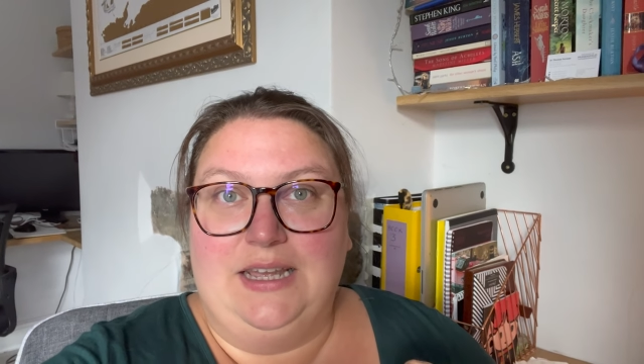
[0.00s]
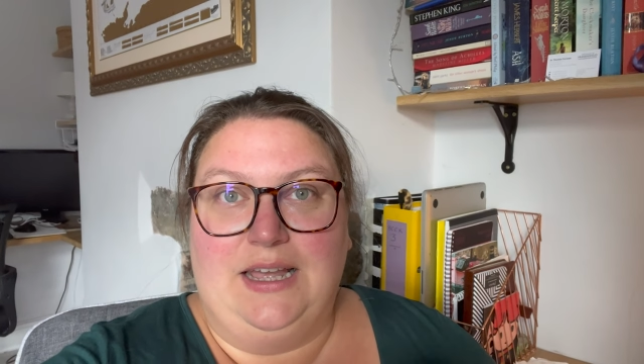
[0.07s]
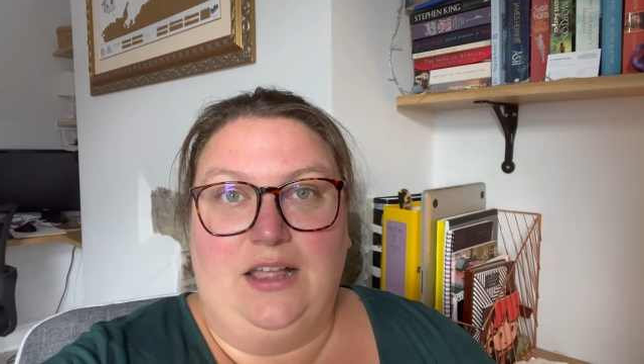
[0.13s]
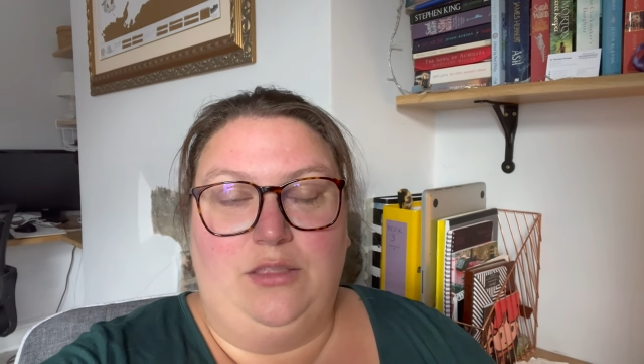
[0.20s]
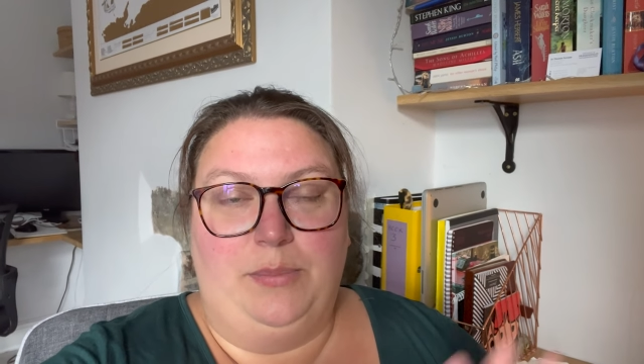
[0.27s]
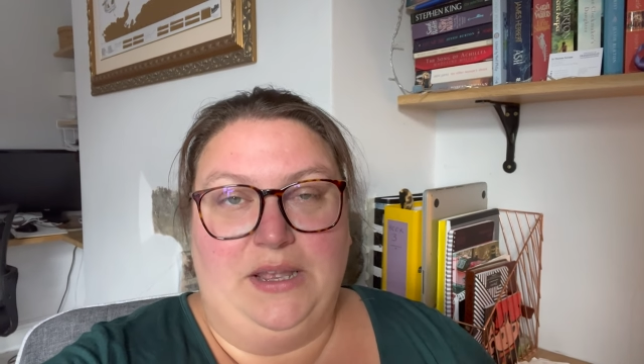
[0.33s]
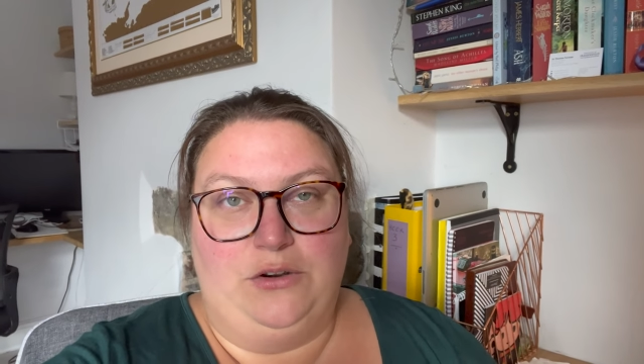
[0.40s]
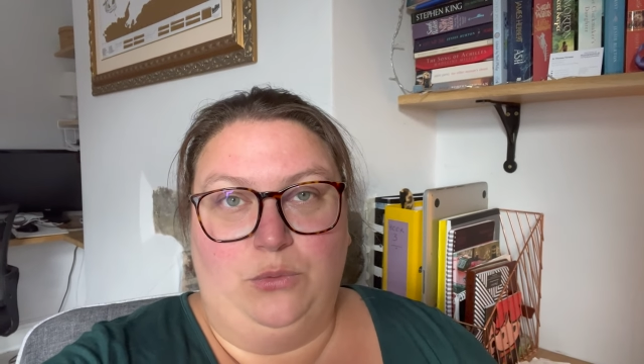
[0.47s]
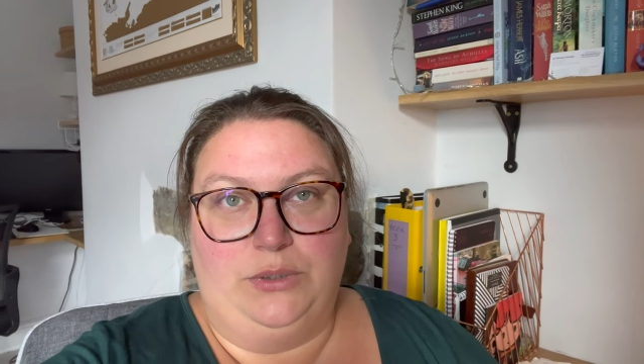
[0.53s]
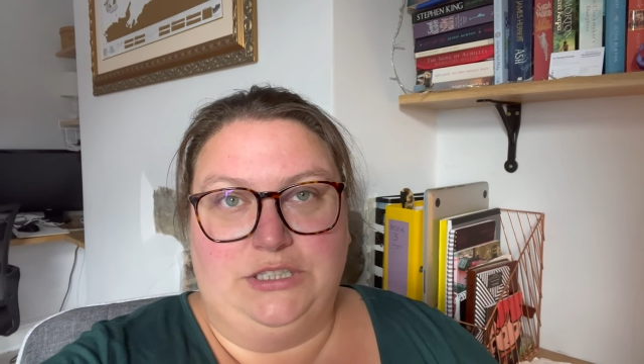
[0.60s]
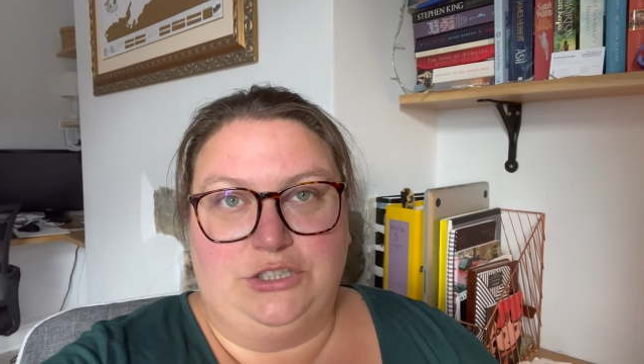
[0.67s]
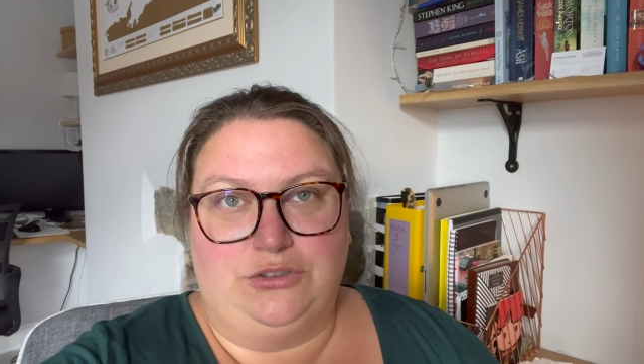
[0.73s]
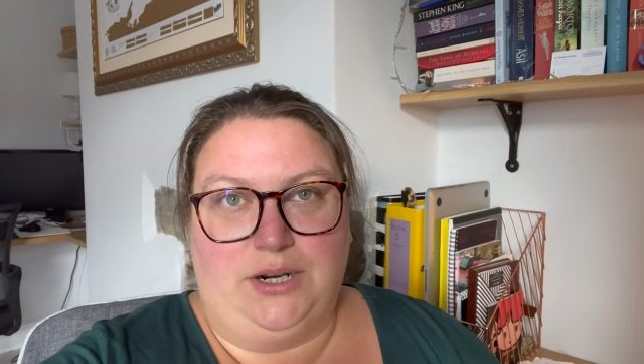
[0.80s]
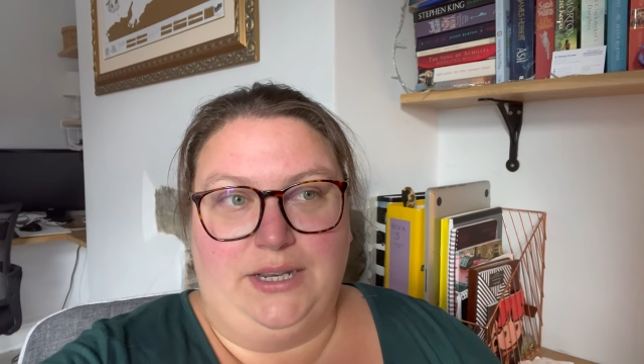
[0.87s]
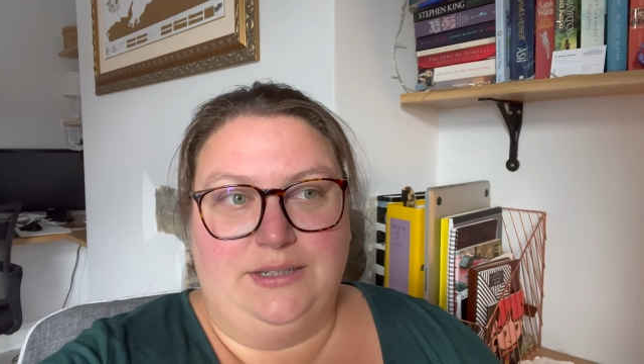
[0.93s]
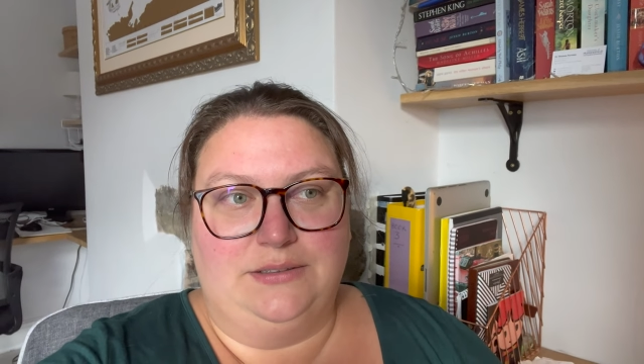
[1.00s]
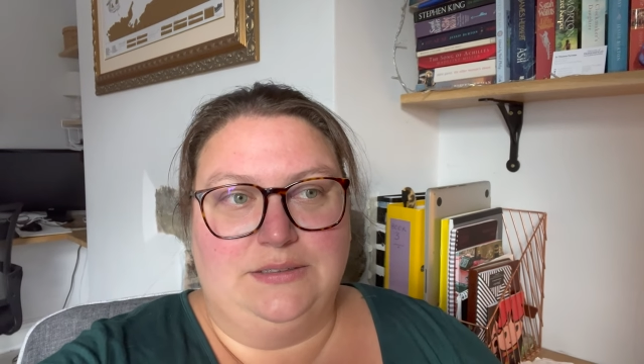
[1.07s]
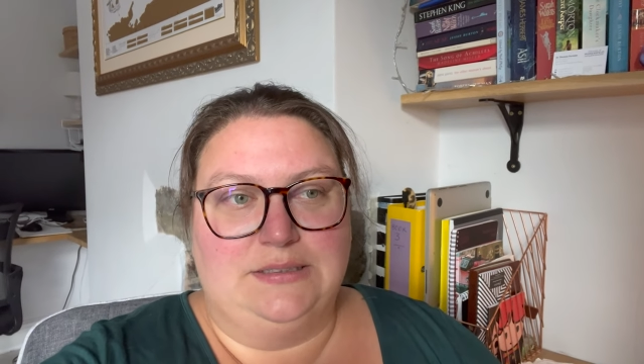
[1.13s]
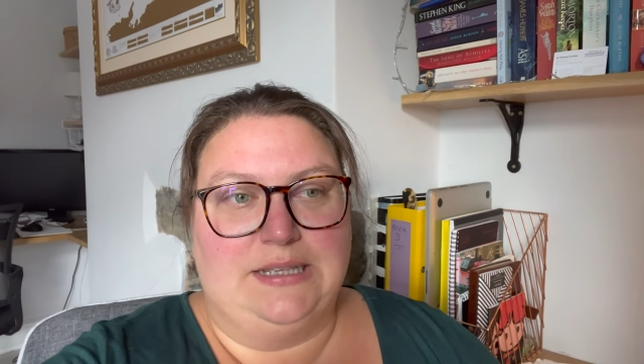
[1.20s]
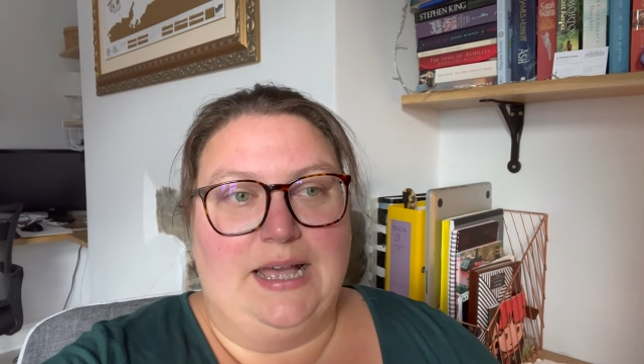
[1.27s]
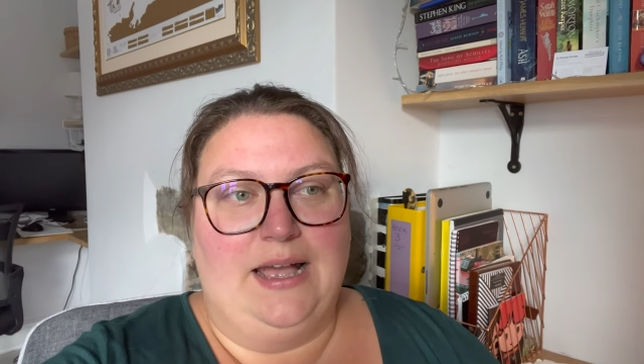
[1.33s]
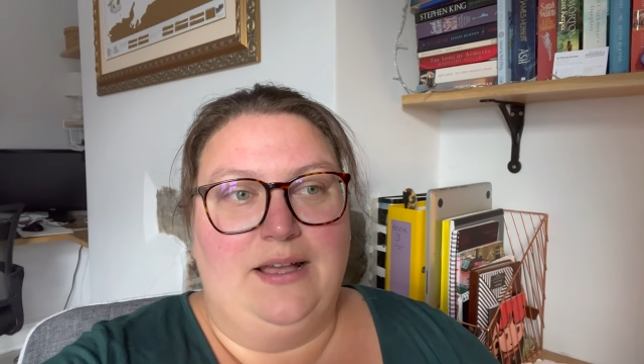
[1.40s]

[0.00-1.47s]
and the Pendle Witch Trials,